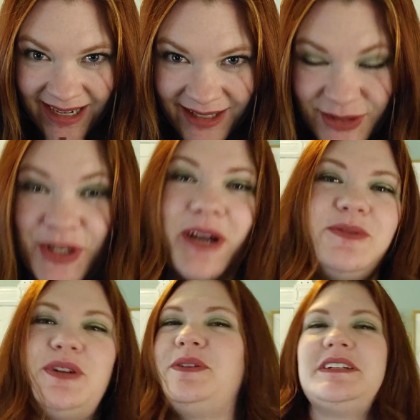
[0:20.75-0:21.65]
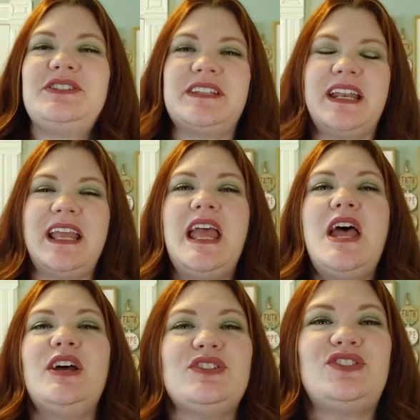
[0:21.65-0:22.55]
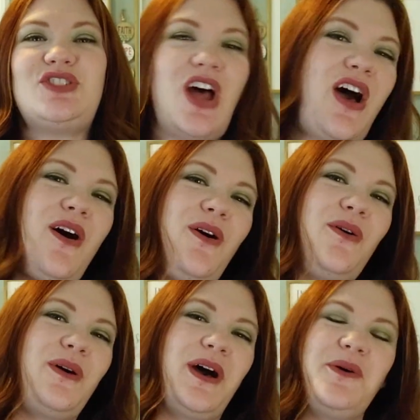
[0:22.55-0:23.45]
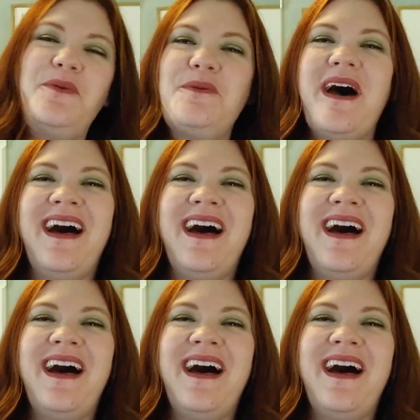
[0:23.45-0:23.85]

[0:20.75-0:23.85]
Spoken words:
No, totally just kidding. So,